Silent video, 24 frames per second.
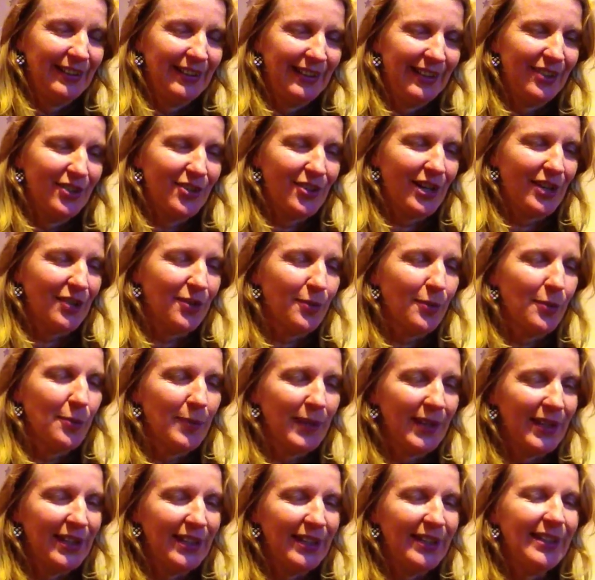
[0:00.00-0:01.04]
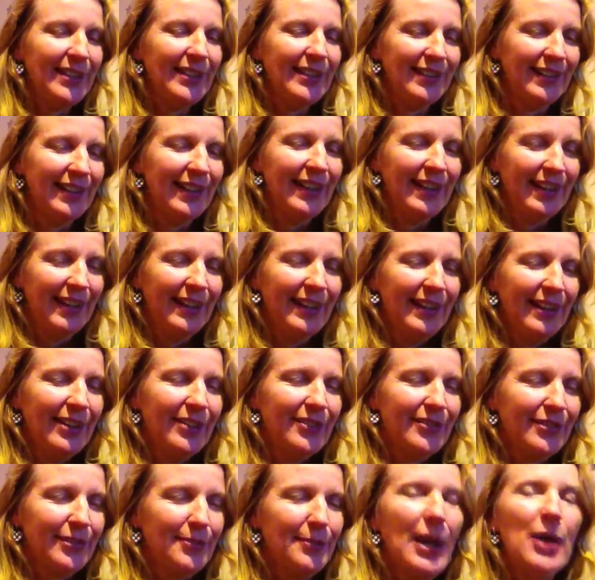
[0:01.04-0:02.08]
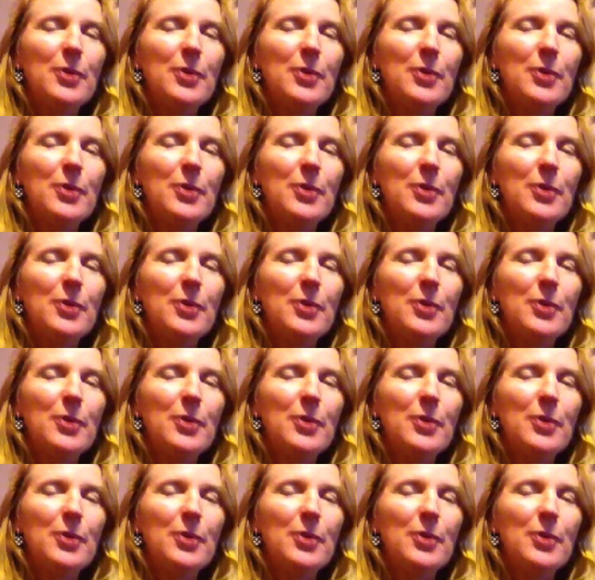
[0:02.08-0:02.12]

interest will be from